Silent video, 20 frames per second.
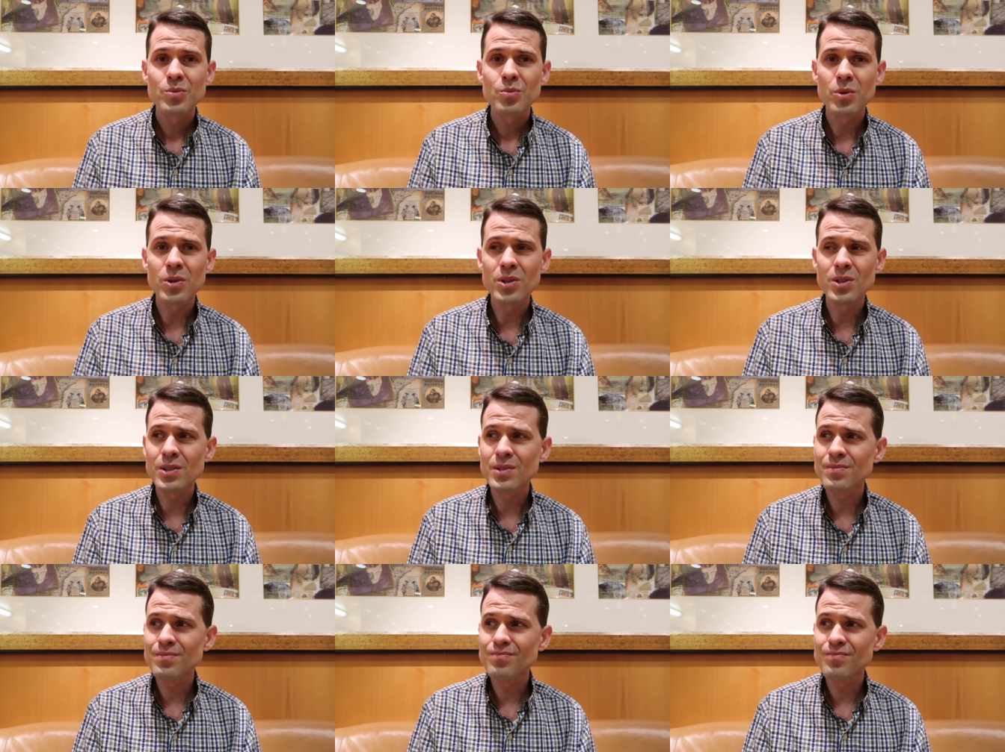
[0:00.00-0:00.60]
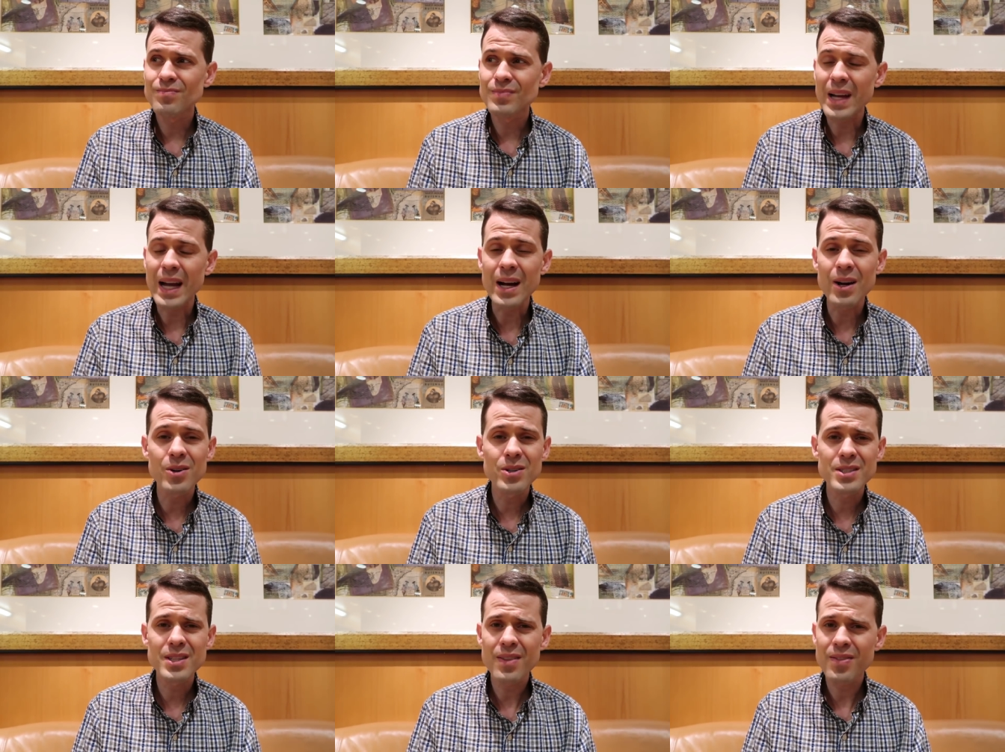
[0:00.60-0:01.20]
well,
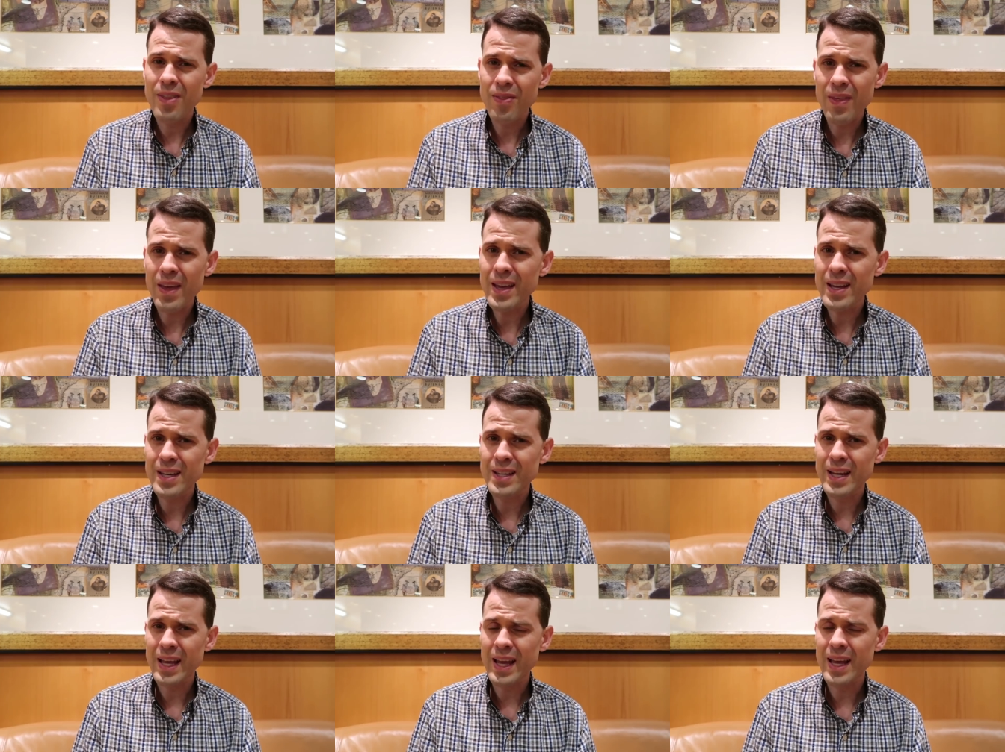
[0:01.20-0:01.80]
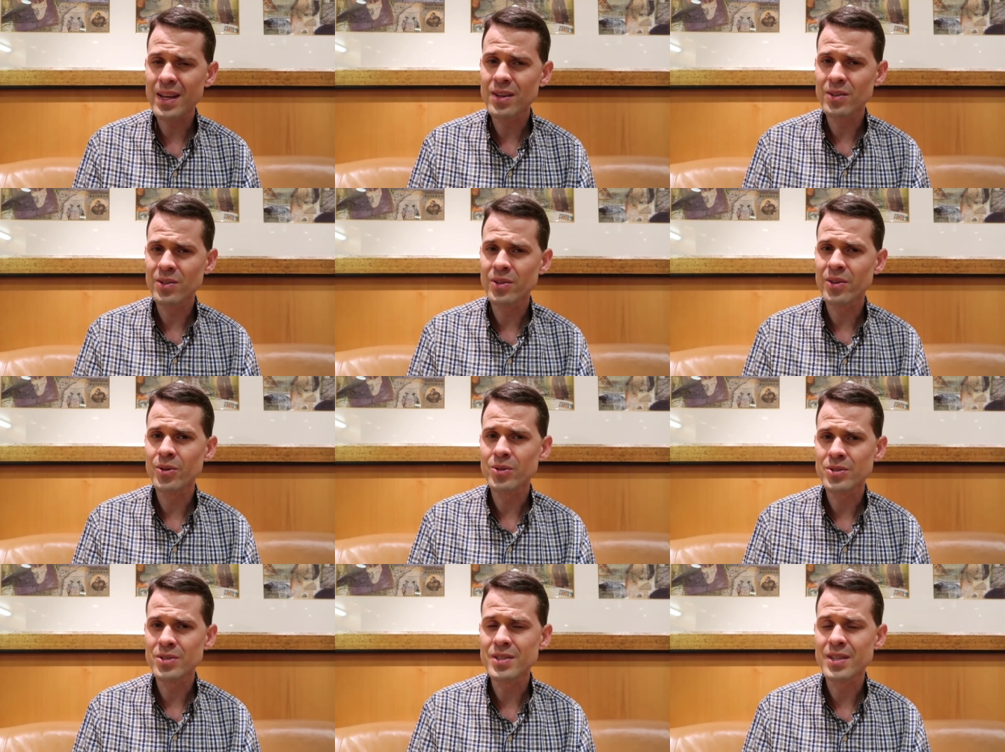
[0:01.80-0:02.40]
how is it that they can handle
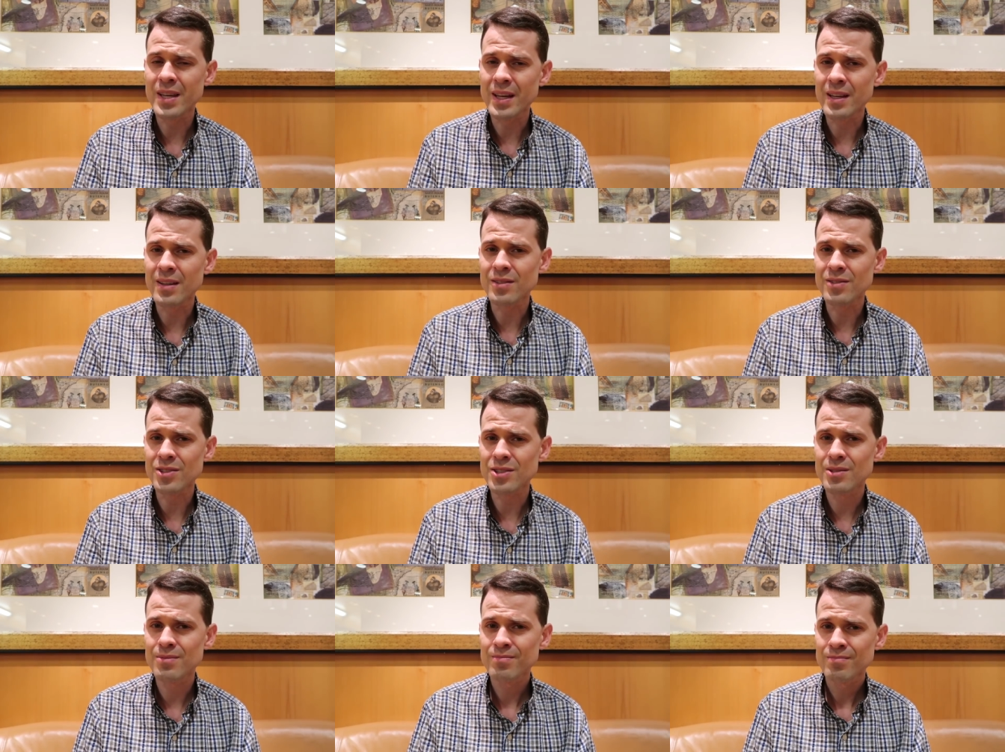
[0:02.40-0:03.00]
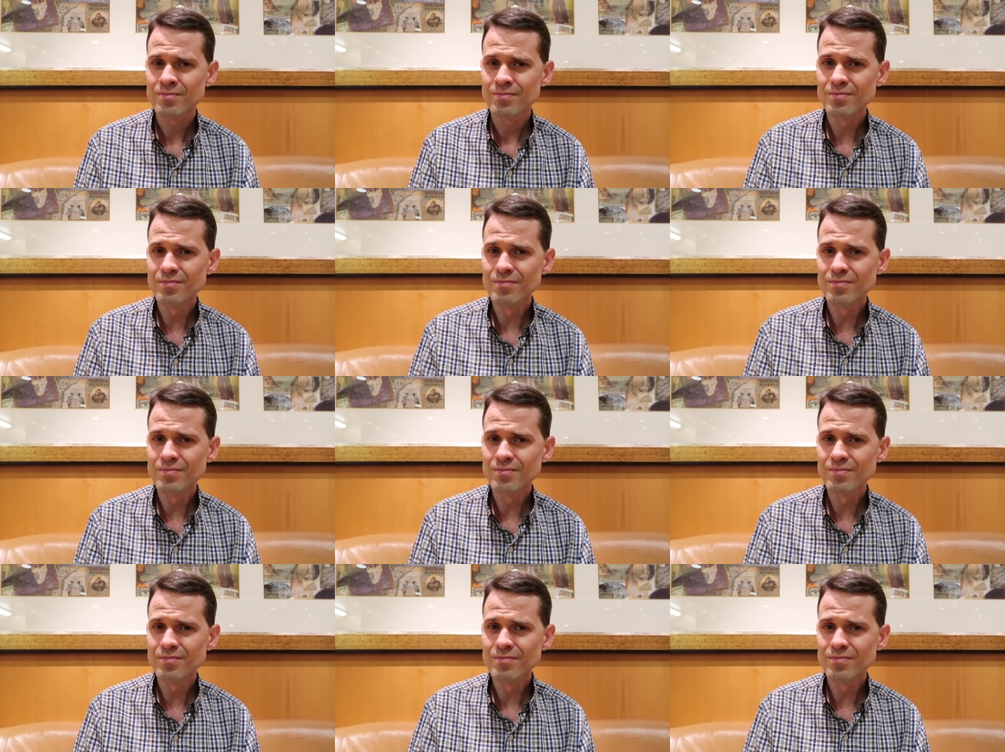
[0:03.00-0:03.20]
those things?